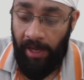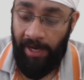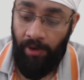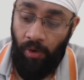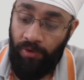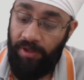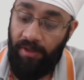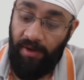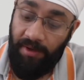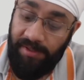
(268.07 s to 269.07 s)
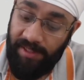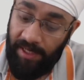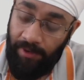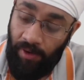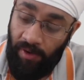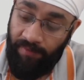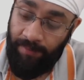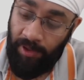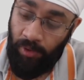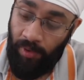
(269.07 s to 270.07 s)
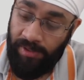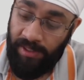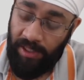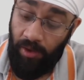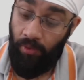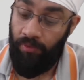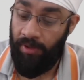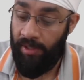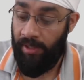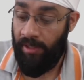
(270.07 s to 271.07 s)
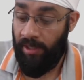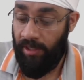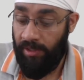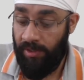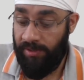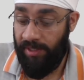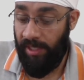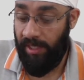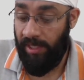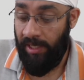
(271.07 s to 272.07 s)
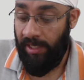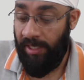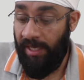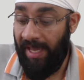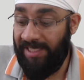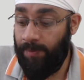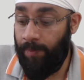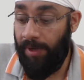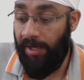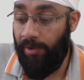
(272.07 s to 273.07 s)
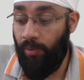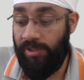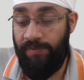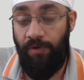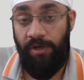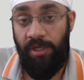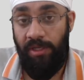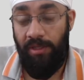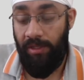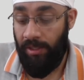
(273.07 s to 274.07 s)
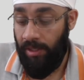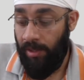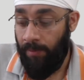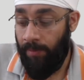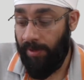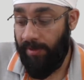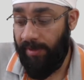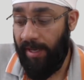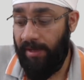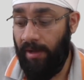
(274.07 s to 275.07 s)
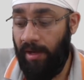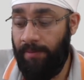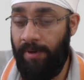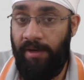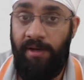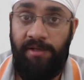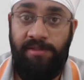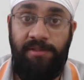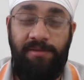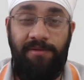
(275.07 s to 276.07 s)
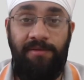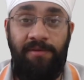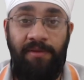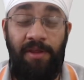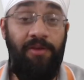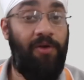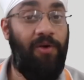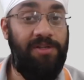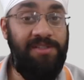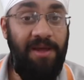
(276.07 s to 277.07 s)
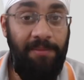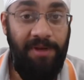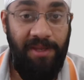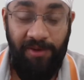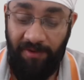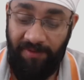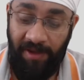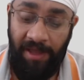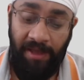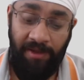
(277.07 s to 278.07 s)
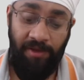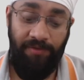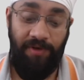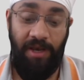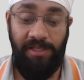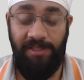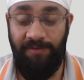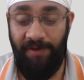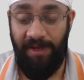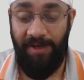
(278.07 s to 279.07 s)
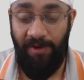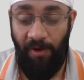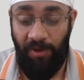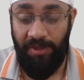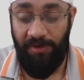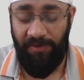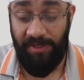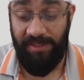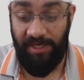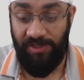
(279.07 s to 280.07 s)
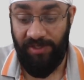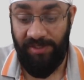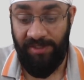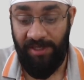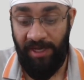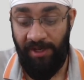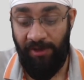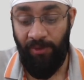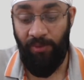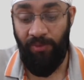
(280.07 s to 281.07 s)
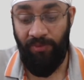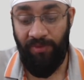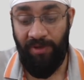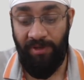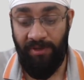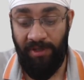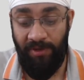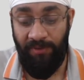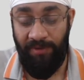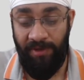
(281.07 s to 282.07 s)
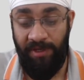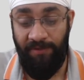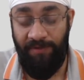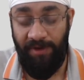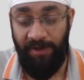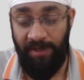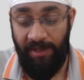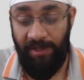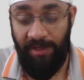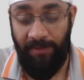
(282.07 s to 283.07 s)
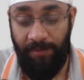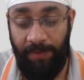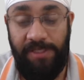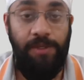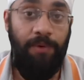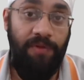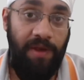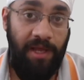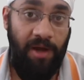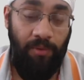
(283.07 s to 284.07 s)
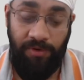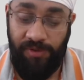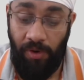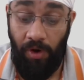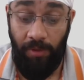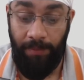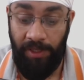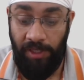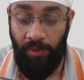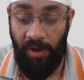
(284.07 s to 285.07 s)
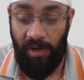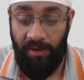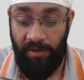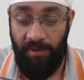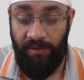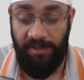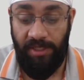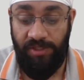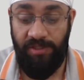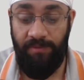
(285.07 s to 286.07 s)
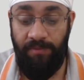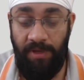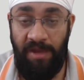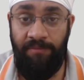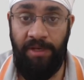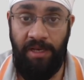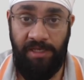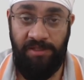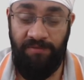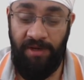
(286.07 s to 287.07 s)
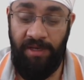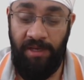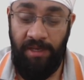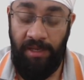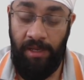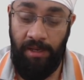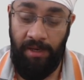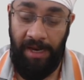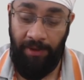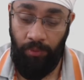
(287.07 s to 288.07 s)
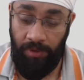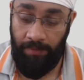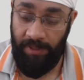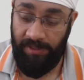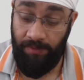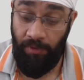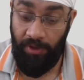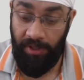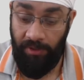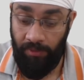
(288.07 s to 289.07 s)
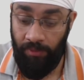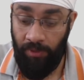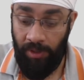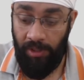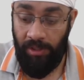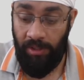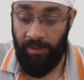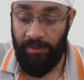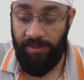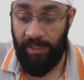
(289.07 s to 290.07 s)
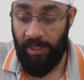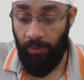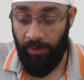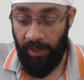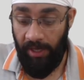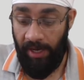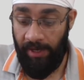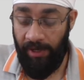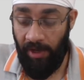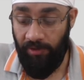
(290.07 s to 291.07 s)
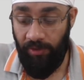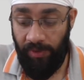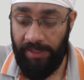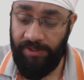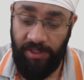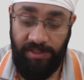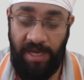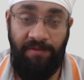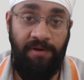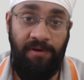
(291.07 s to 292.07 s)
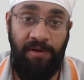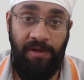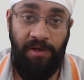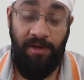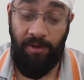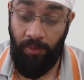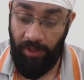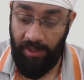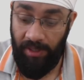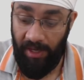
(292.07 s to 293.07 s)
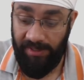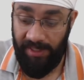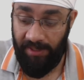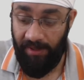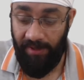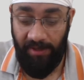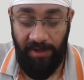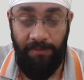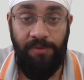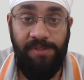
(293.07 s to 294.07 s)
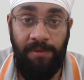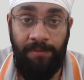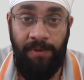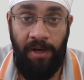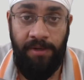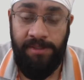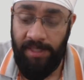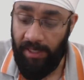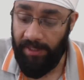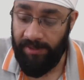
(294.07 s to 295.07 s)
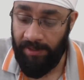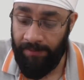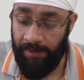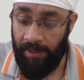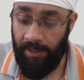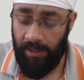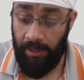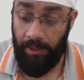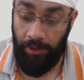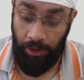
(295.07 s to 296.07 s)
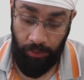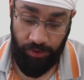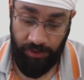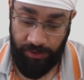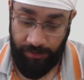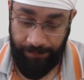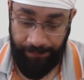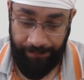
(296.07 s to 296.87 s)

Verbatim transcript: And on the credit side of PQR's account, uh, you're saying he has paid to us 40 but 10 are bad debts. There you go, a summary. You've, you've classified all the transactions into, uh, you know, different, uh, based upon their account. So all PQR transactions have been classified here at one place, brought into uh, this account. And now you can just have a, a, quick glance at it and come to some understanding, some uh, conclusions.